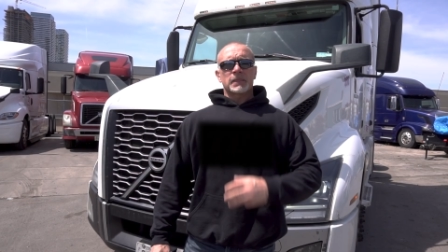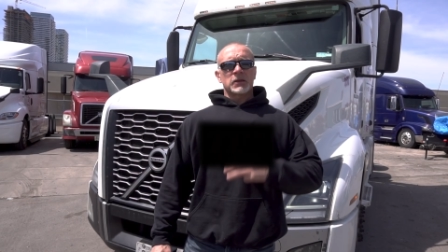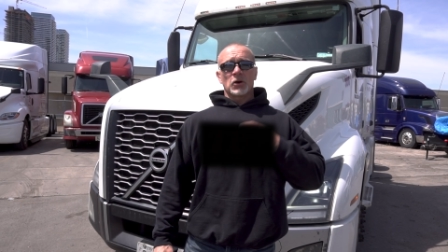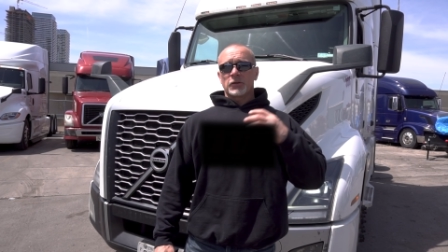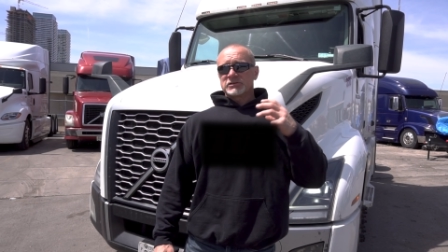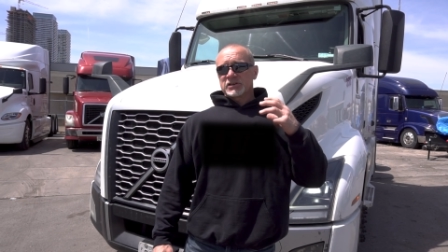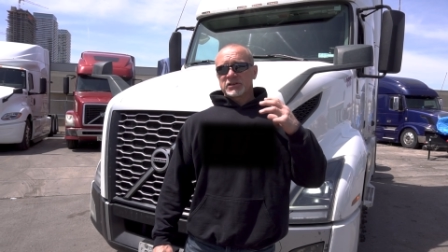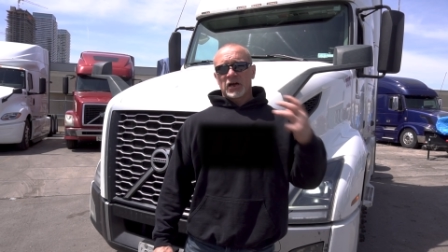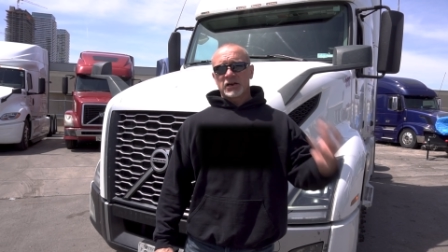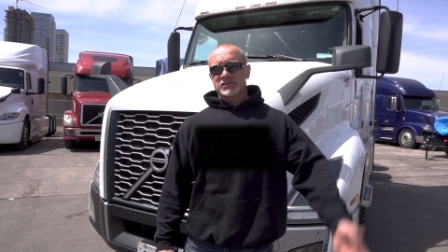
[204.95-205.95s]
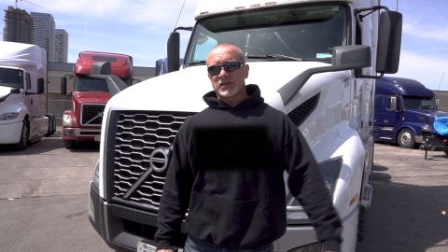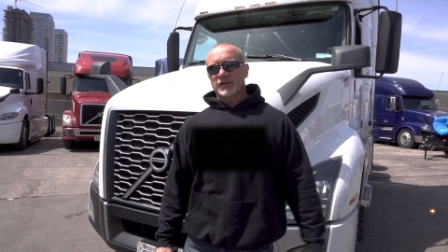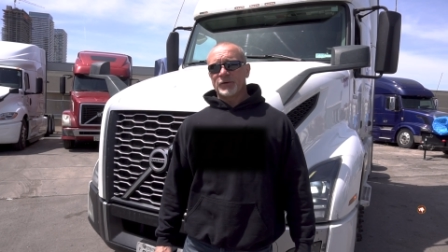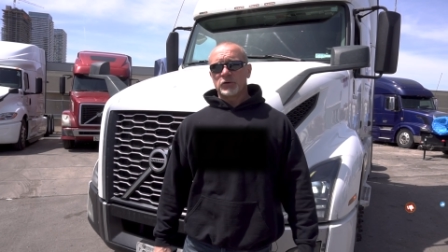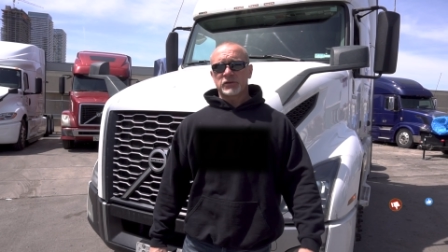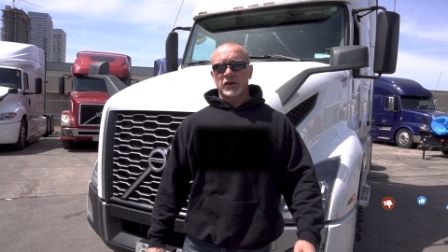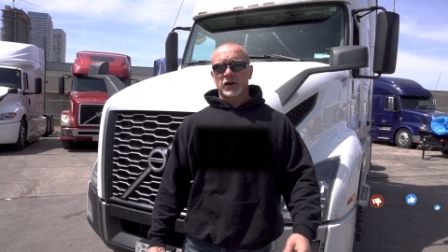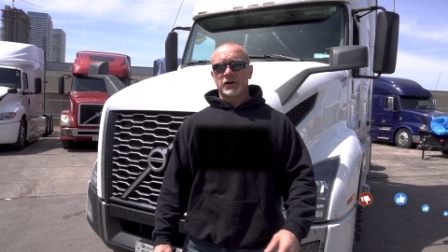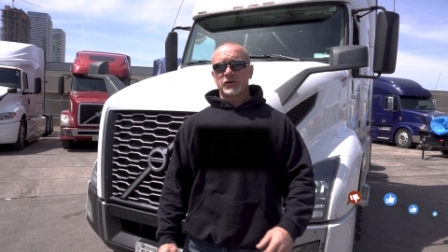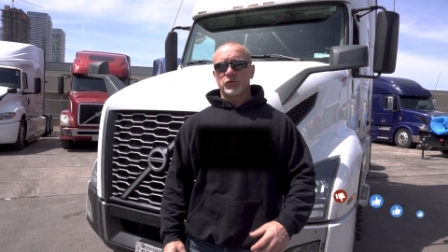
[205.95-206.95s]
you know, there's a ton of stuff out
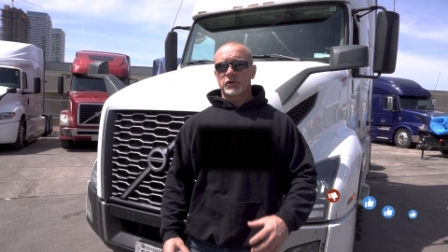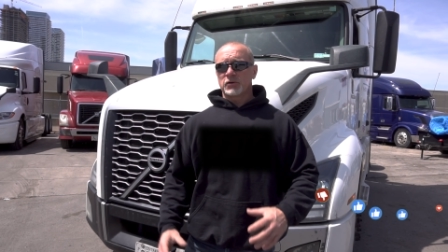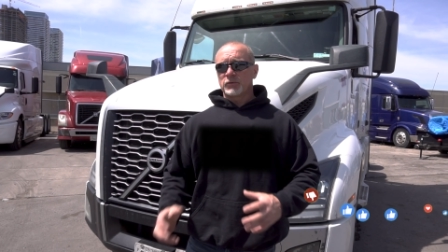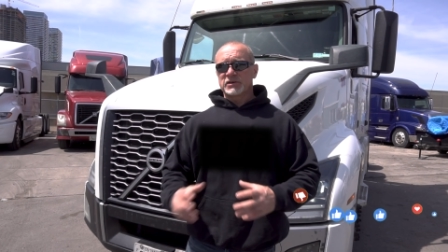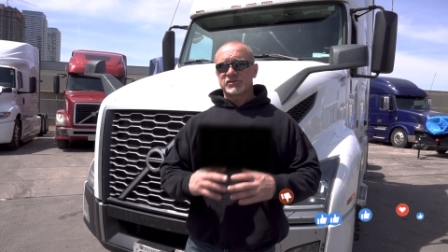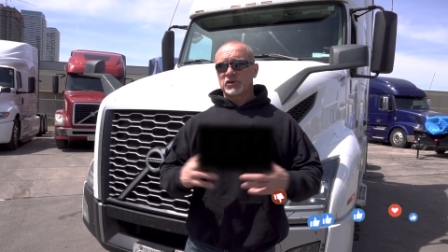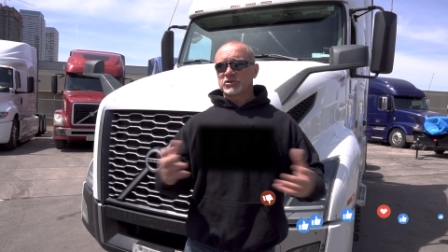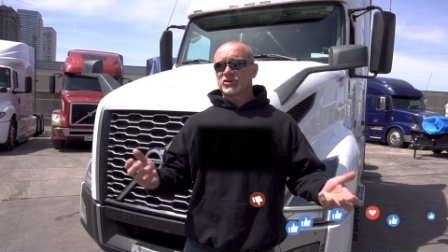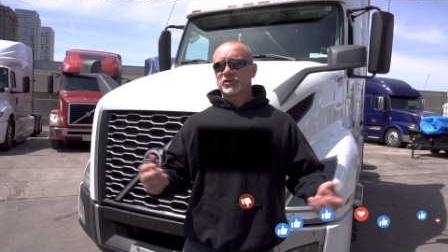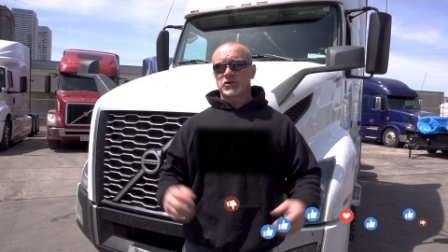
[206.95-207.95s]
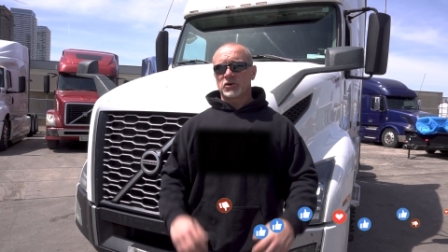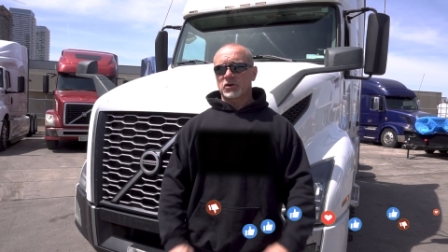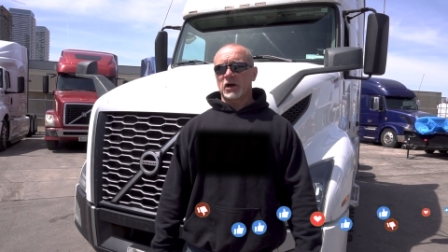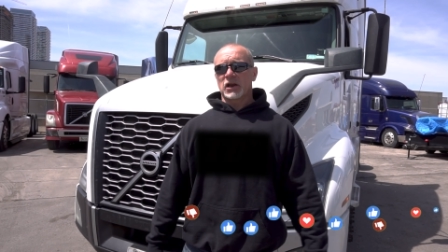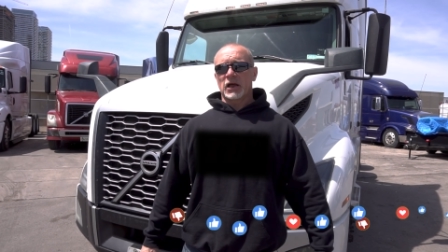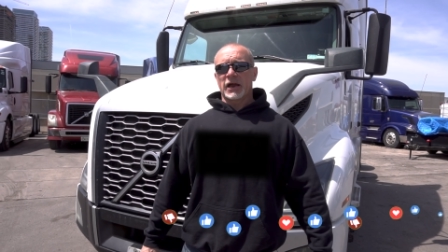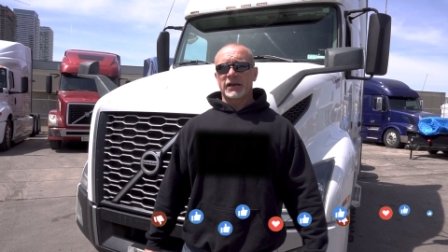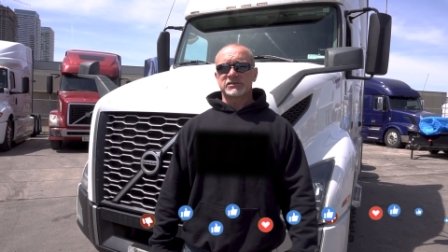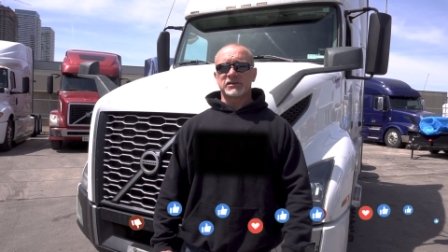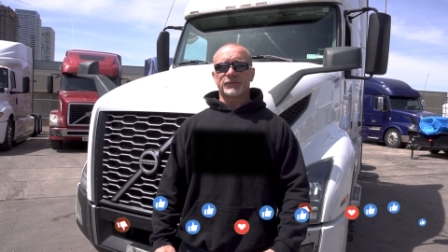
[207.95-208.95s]
there. You can research it, you can look online
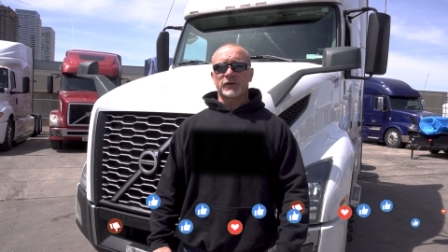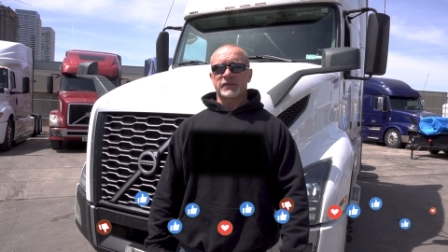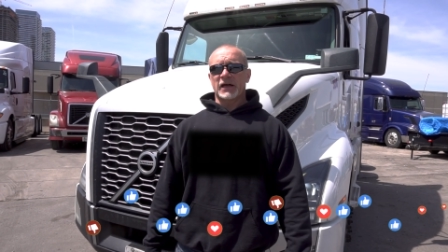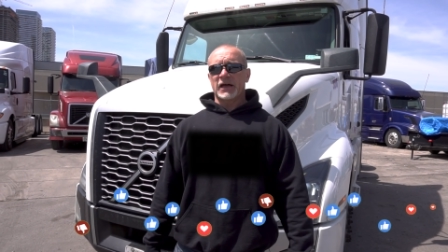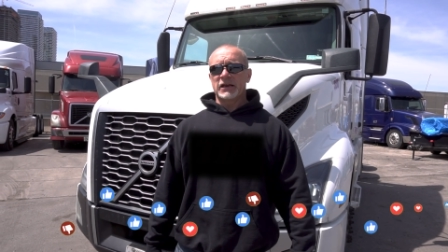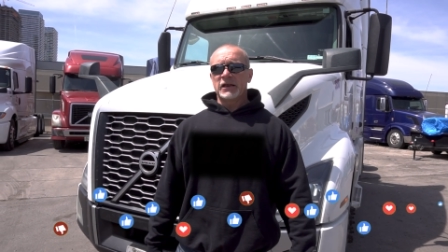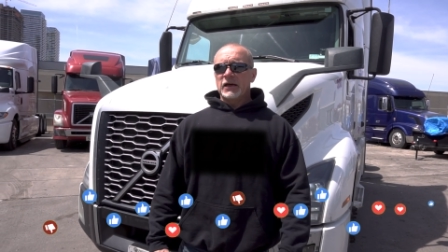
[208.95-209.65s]
and stuff like that.